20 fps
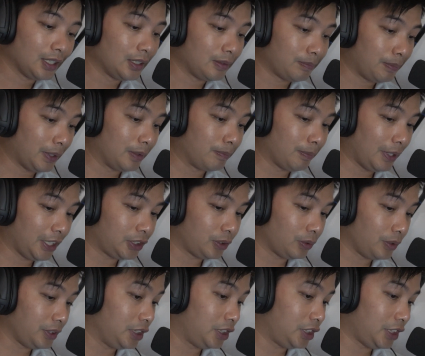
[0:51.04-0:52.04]
but make
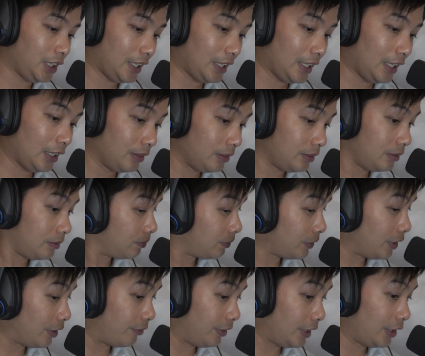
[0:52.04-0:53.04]
sure you check out
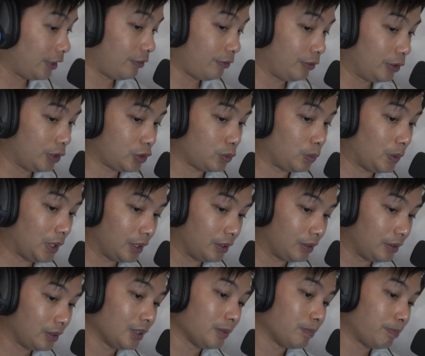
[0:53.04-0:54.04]
the very first one.
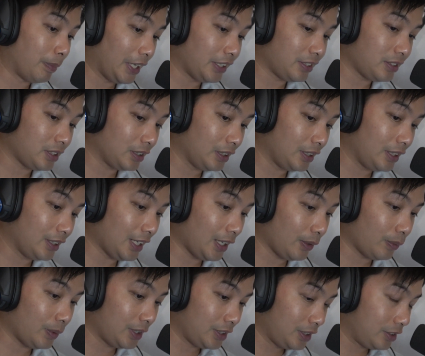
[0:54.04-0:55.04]
Basically, that
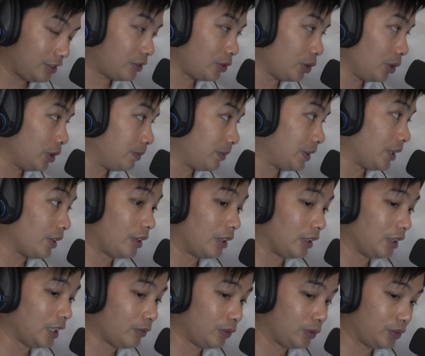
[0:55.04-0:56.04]
one is termed the
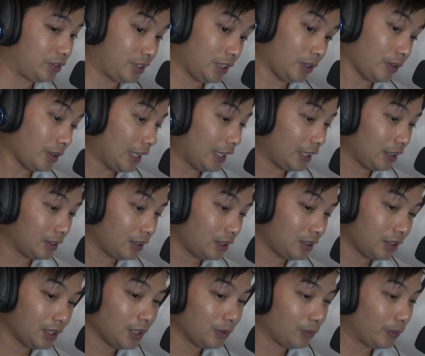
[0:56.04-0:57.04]
Level 0 Angler,
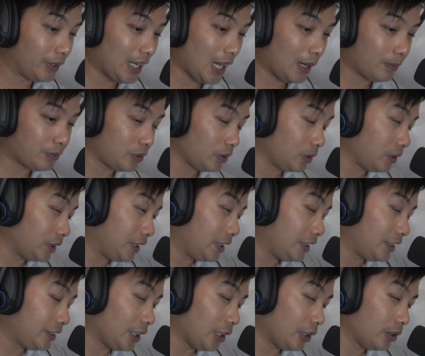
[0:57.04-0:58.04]
where you
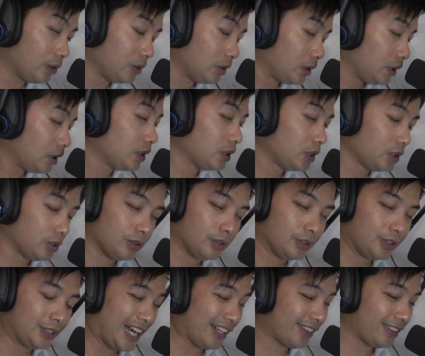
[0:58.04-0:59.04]
absolutely know
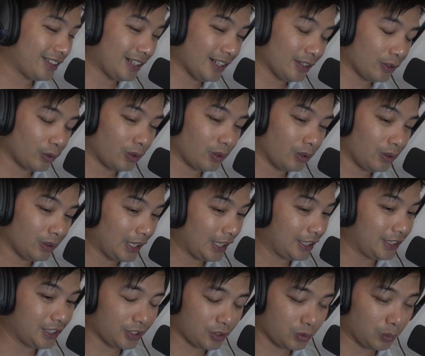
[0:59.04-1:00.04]
nothing at all and
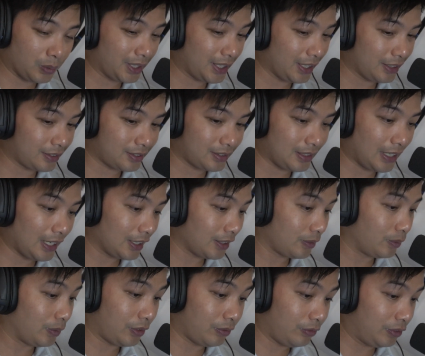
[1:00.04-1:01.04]
you just want to get started
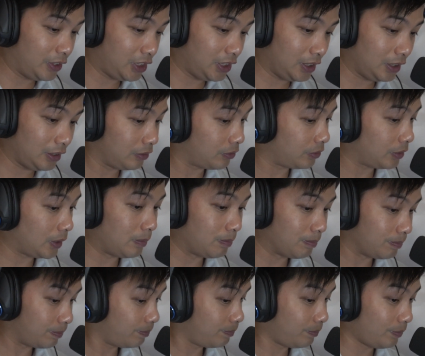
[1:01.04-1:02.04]
with fishing
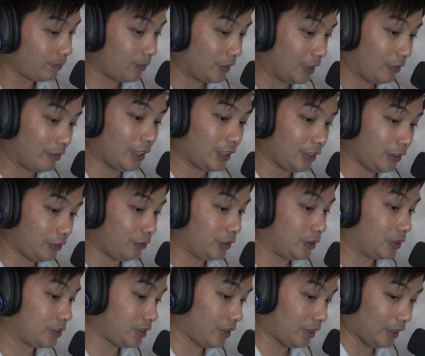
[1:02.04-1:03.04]
from the very
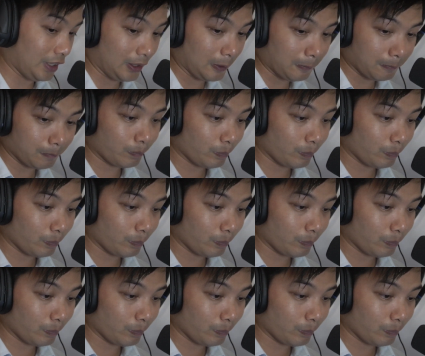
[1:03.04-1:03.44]
first thing.